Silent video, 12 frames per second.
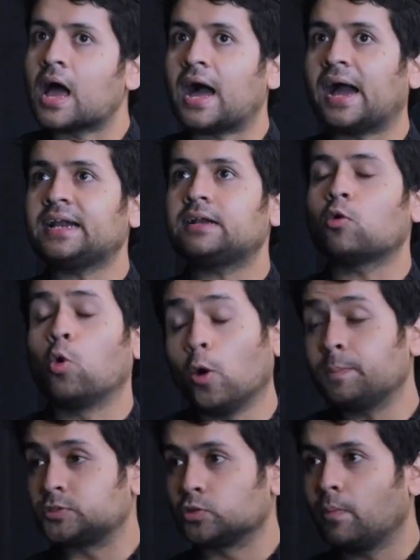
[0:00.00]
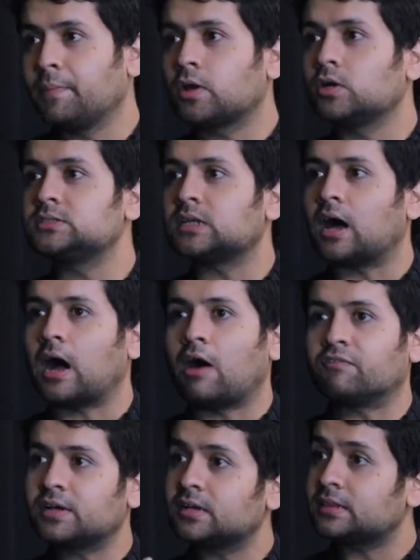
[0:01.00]
I hope so, because
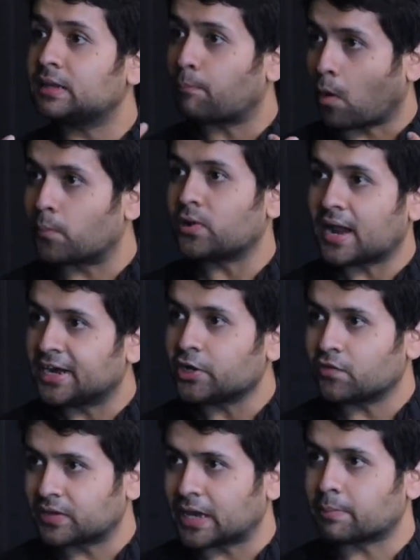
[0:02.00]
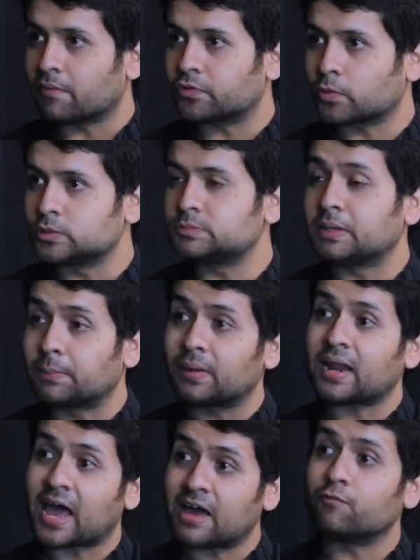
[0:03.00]
after the popularity of Game of Thrones,
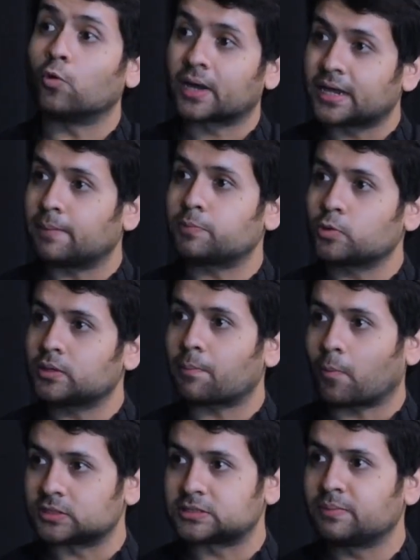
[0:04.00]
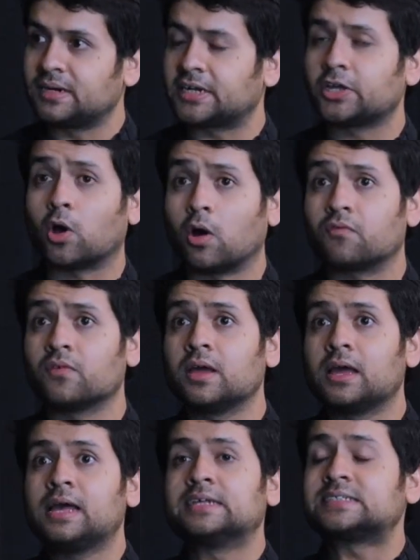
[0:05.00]
people have woken up to the possibility of
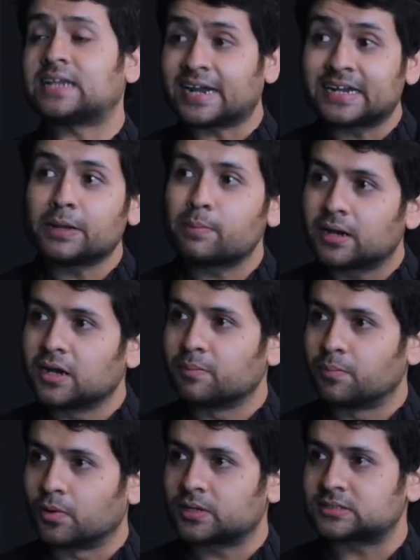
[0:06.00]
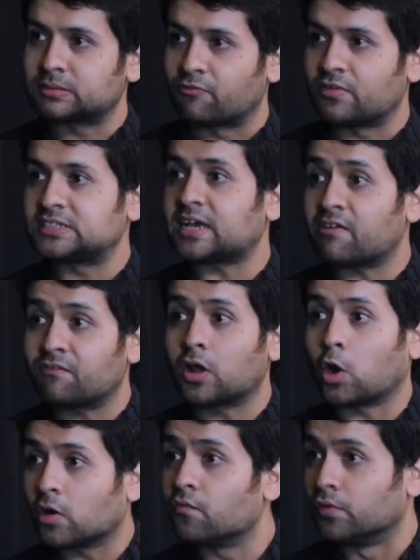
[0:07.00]
slightly bigger books which have a
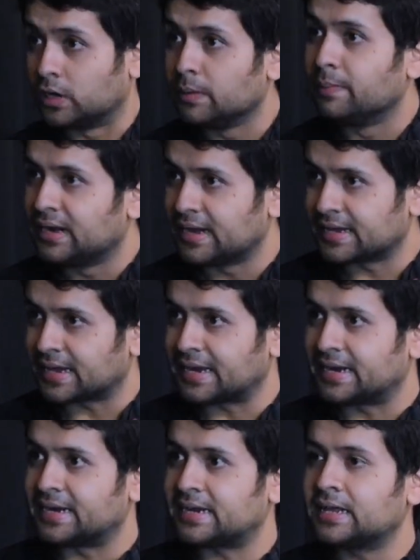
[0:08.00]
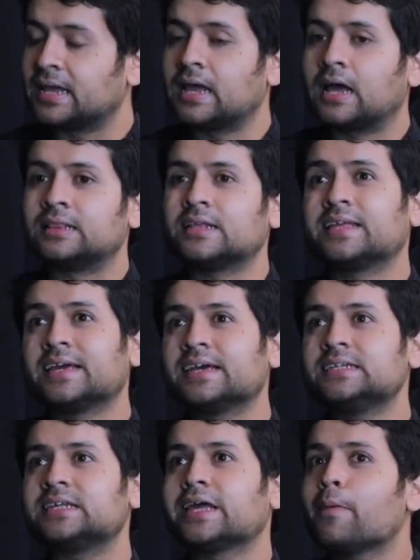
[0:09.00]
lot of world building in it. The
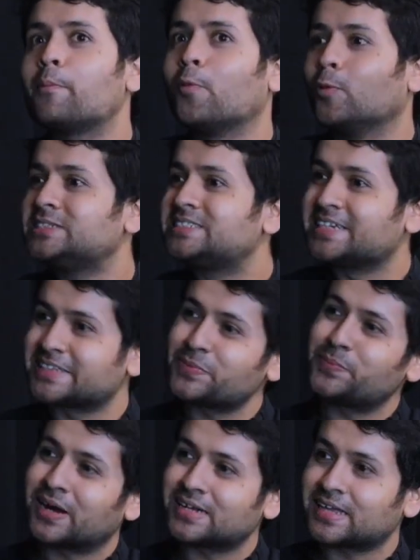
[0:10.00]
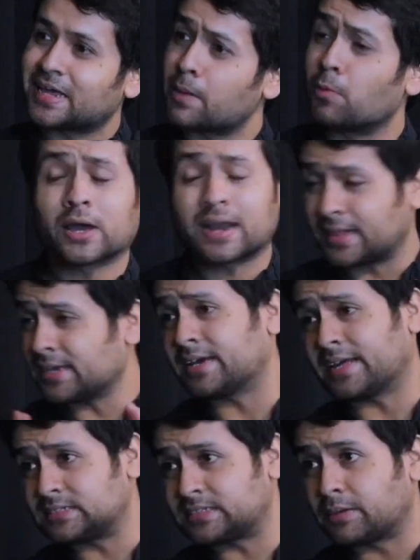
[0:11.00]
thing is, in a post-Chetan Bhagat era book, and nothing
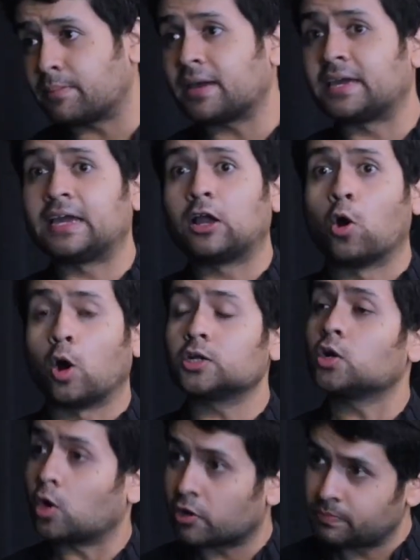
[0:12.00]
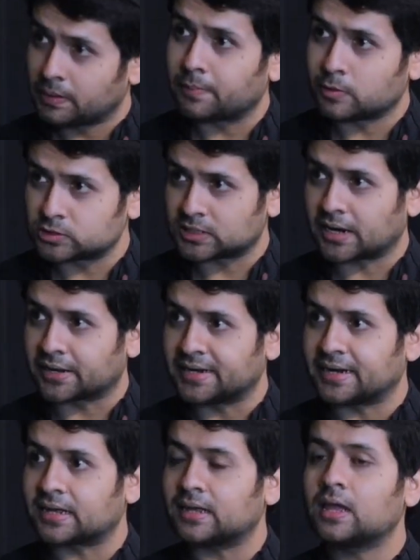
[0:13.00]
against him, he got a lot of people to start
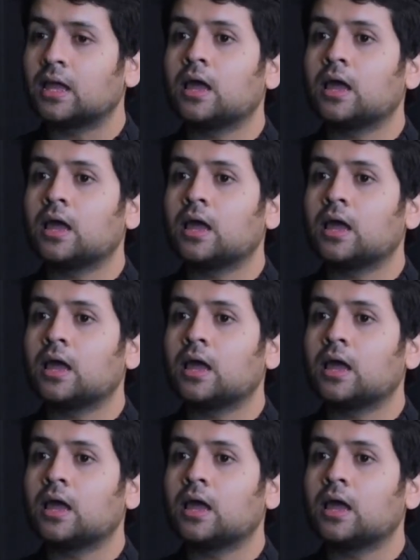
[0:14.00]
reading.